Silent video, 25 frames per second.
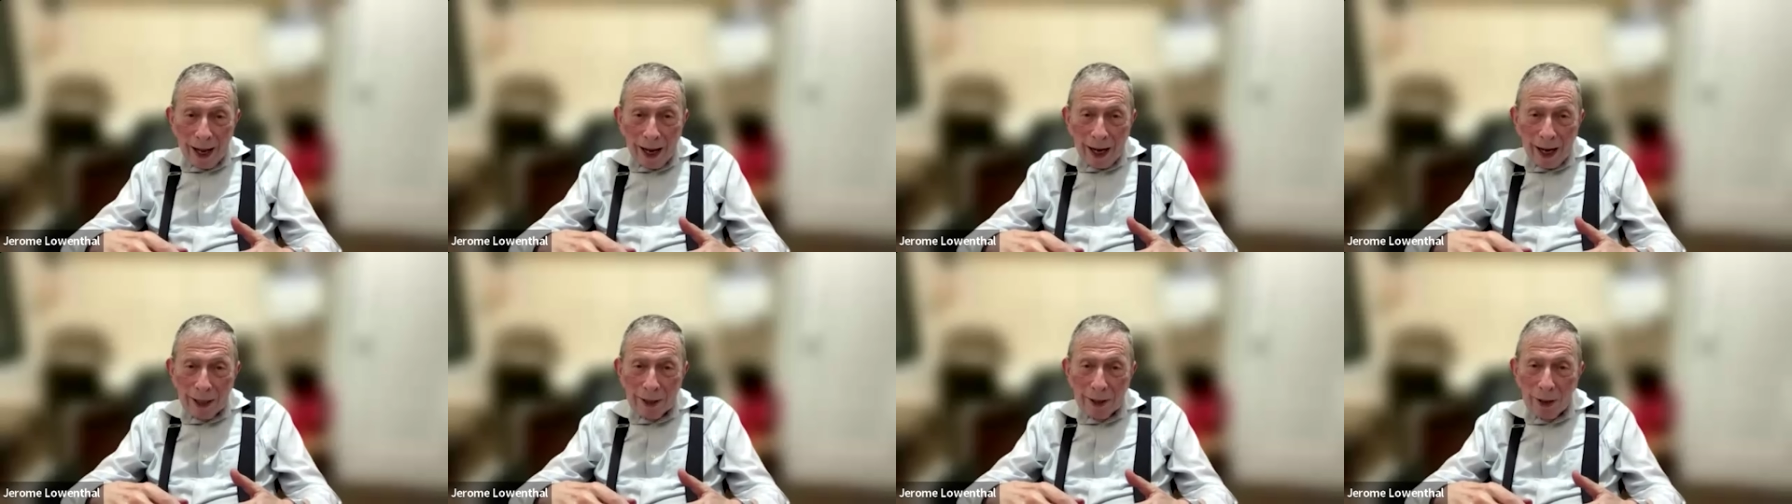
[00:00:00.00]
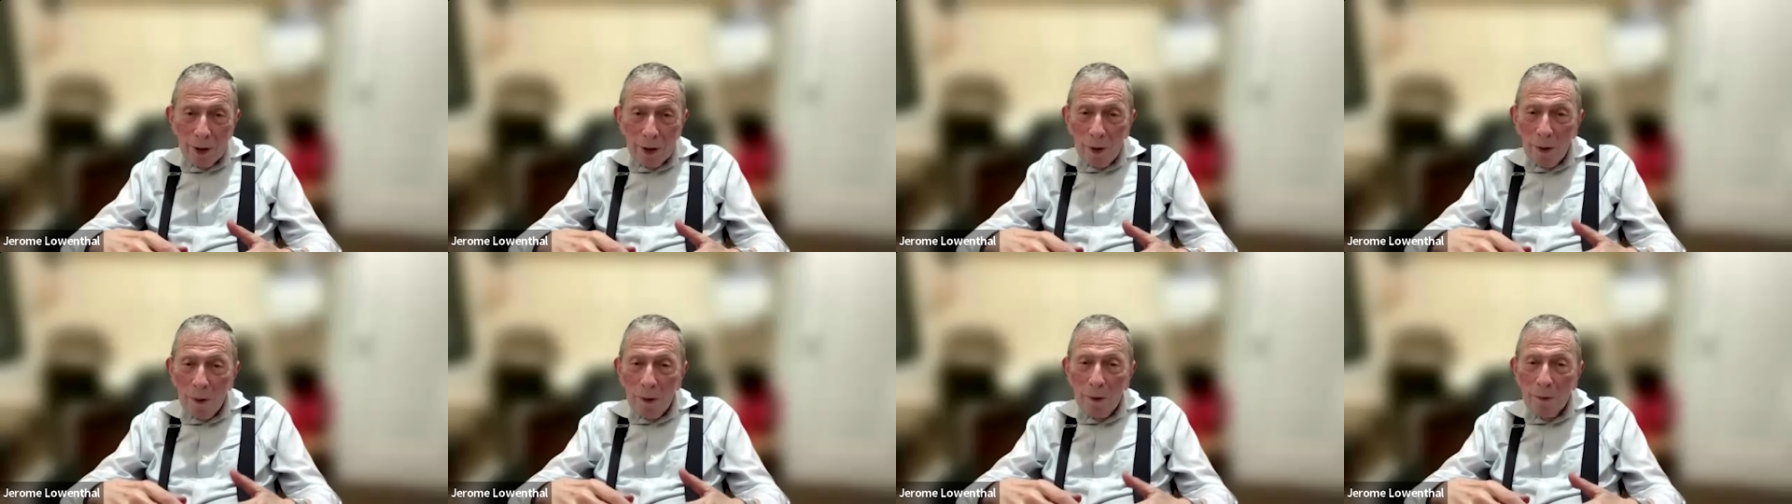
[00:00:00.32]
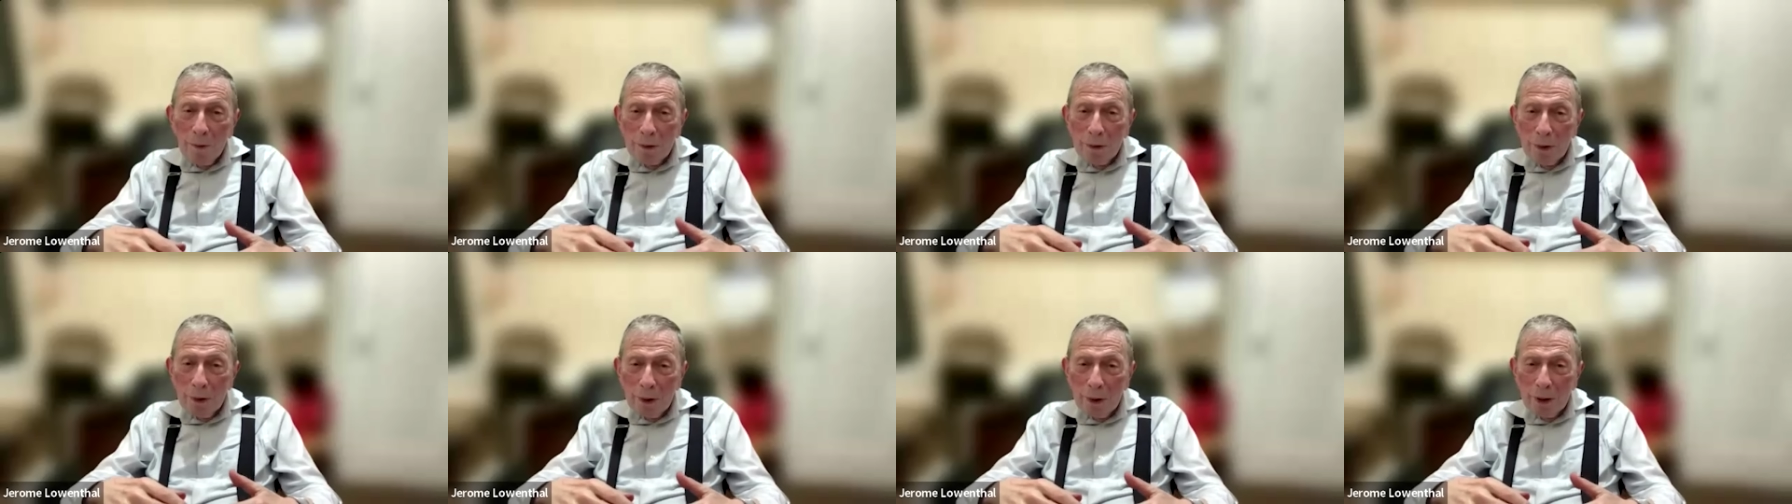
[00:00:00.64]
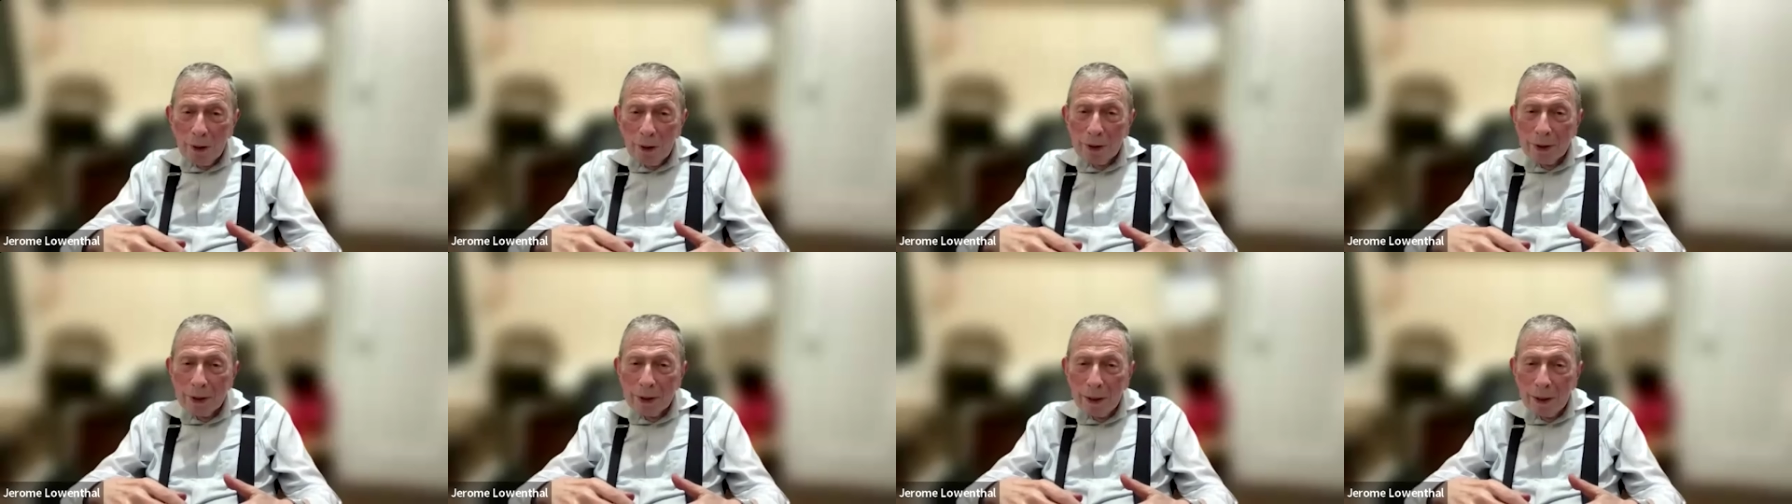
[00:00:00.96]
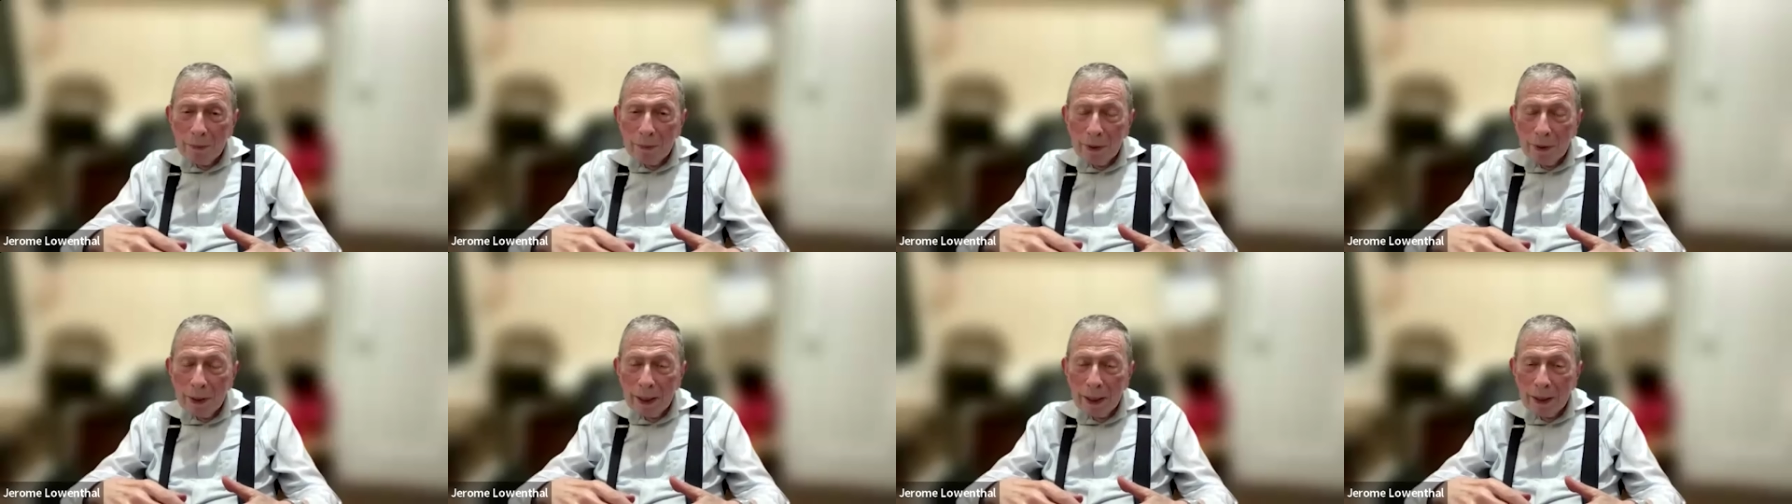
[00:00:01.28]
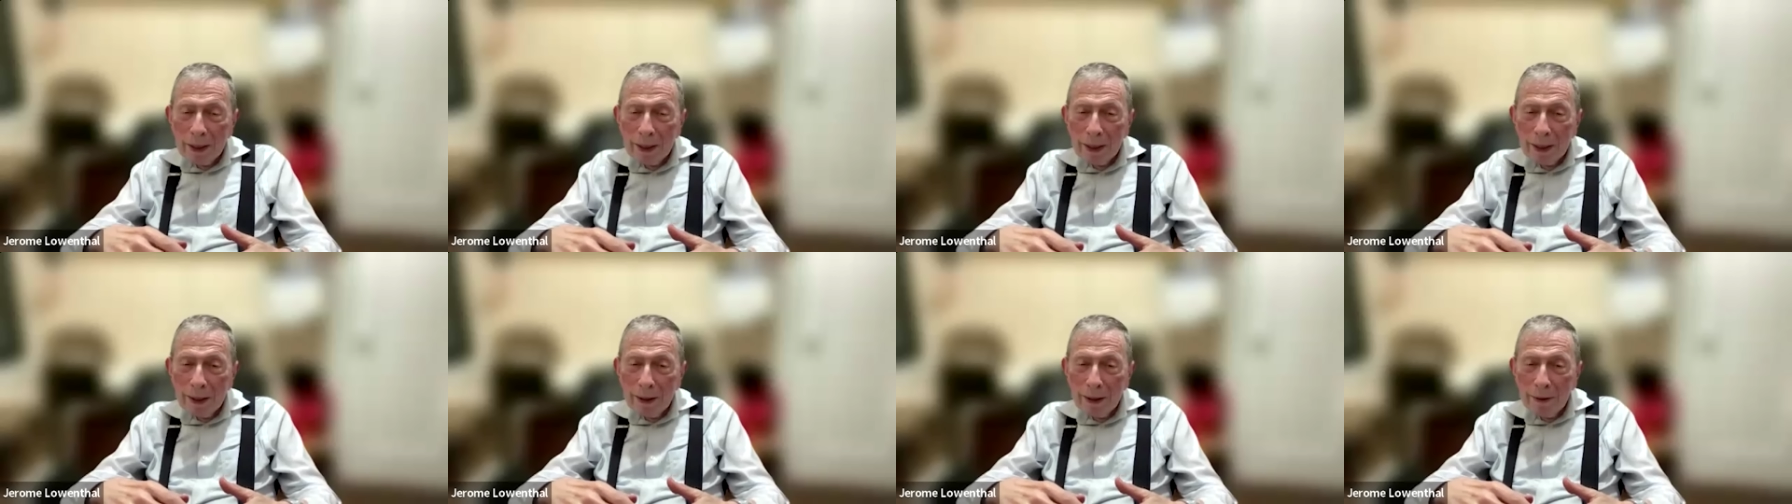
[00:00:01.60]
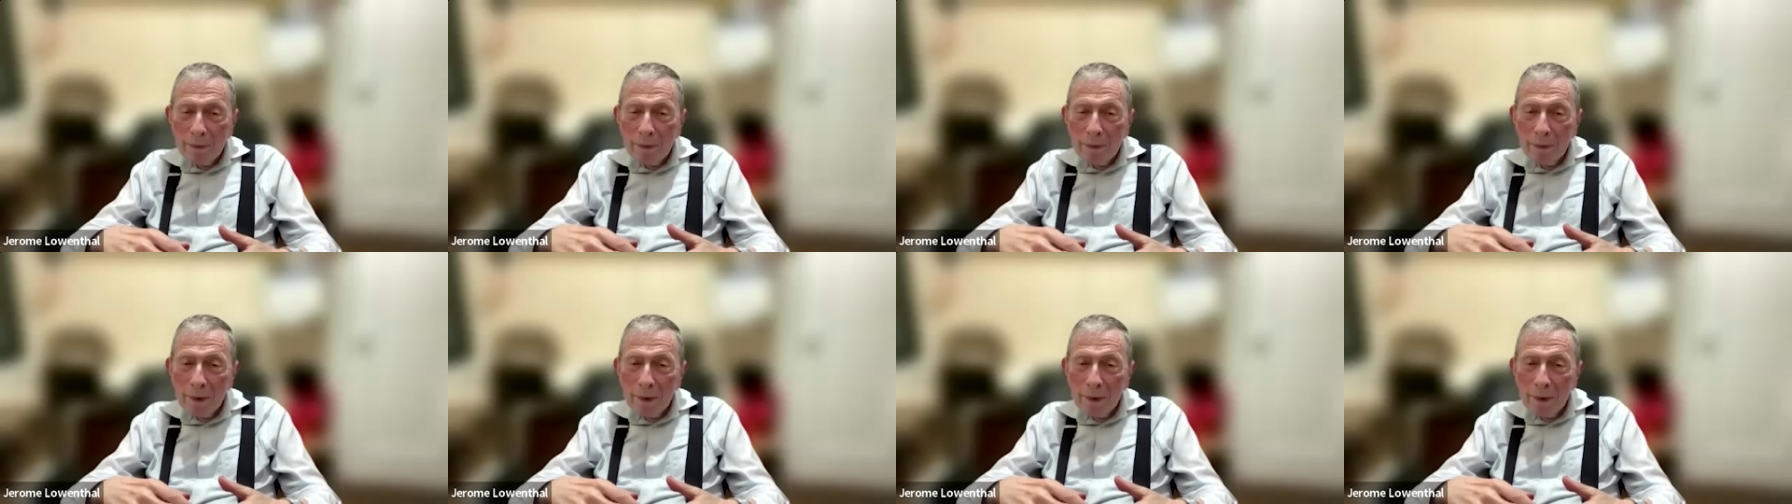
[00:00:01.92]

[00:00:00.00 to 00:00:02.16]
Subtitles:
I said, "Oh, of course, I play